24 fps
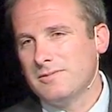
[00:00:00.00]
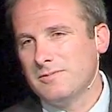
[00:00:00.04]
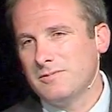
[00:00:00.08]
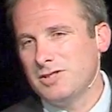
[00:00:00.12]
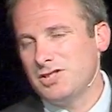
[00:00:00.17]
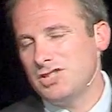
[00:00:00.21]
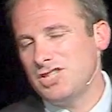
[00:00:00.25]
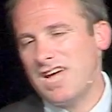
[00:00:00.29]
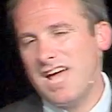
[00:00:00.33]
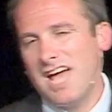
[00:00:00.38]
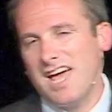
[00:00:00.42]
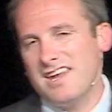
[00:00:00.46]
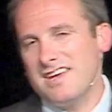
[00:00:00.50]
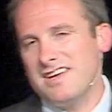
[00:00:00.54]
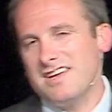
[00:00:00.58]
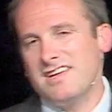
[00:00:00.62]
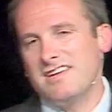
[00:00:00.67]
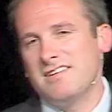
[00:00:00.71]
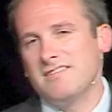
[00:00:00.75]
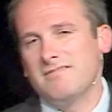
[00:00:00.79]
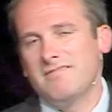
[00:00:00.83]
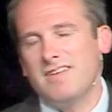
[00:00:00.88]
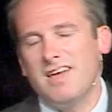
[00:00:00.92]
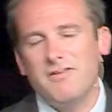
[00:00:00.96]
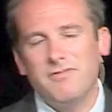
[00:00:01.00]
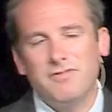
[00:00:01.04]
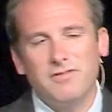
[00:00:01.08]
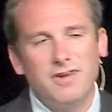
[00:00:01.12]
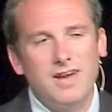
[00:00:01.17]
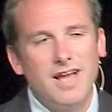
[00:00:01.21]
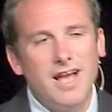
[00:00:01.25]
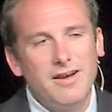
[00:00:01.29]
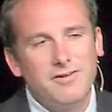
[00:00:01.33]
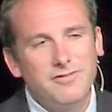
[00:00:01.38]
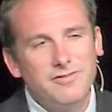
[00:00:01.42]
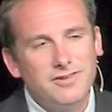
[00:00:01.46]
We chatted
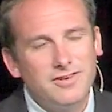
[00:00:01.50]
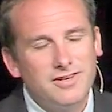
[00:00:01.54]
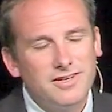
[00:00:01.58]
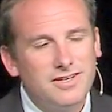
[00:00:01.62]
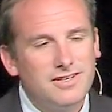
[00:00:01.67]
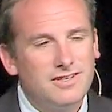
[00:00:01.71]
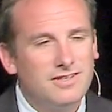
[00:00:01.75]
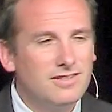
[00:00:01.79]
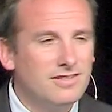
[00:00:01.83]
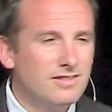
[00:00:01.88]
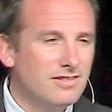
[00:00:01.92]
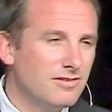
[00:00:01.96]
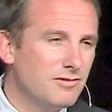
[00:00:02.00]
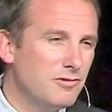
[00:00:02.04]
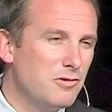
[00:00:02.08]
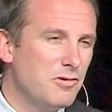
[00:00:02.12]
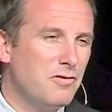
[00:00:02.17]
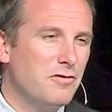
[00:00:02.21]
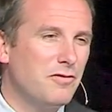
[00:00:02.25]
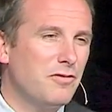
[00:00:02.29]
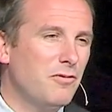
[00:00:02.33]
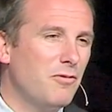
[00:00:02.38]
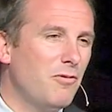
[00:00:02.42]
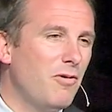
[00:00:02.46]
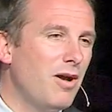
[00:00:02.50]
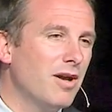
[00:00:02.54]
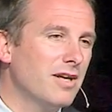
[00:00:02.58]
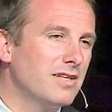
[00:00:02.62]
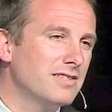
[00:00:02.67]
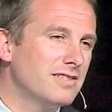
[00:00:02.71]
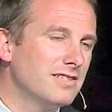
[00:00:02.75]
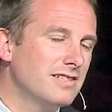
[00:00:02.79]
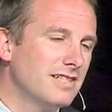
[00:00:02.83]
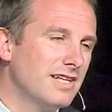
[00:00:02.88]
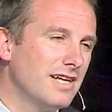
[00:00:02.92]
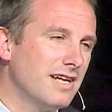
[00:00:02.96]
every afternoon. We went for
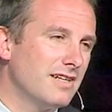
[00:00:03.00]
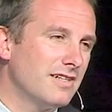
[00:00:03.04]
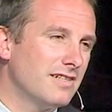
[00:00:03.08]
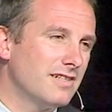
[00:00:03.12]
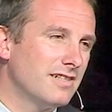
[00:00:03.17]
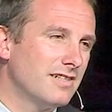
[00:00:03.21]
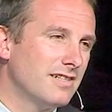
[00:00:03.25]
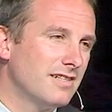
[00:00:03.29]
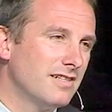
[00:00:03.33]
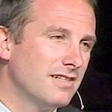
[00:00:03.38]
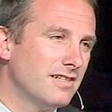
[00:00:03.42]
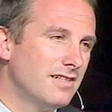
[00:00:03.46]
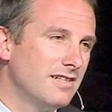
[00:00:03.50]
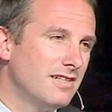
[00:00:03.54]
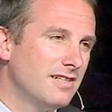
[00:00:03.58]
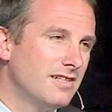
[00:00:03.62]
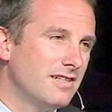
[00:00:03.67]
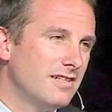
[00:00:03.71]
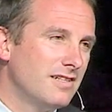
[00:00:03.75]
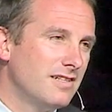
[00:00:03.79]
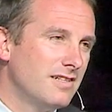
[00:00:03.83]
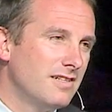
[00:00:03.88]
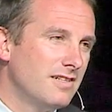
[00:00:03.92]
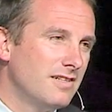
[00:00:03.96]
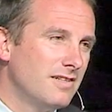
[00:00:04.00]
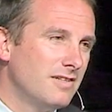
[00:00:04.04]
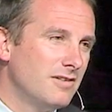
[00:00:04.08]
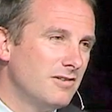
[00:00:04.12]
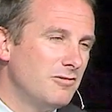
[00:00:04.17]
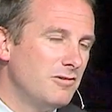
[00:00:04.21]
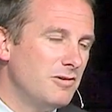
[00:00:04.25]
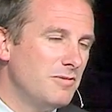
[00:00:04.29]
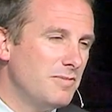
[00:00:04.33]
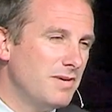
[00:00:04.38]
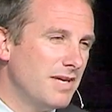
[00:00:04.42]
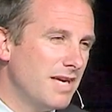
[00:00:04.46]
walks together.
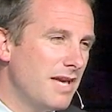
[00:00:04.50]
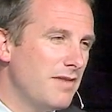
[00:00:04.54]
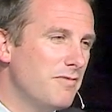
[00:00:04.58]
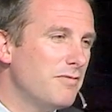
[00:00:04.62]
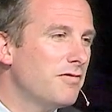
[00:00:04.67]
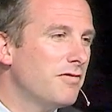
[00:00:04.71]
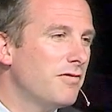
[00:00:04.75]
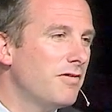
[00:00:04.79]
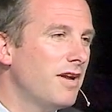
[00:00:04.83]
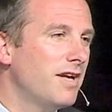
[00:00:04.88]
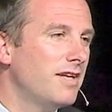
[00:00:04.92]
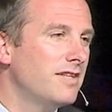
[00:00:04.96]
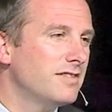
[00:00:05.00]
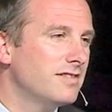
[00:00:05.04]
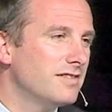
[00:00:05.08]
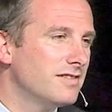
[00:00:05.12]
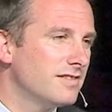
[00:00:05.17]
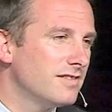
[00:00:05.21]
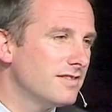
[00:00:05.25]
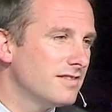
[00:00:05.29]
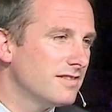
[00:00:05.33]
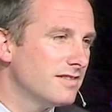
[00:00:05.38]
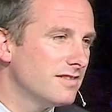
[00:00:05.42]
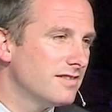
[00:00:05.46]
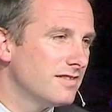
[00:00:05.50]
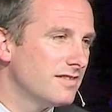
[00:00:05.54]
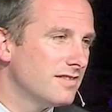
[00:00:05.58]
We became friends.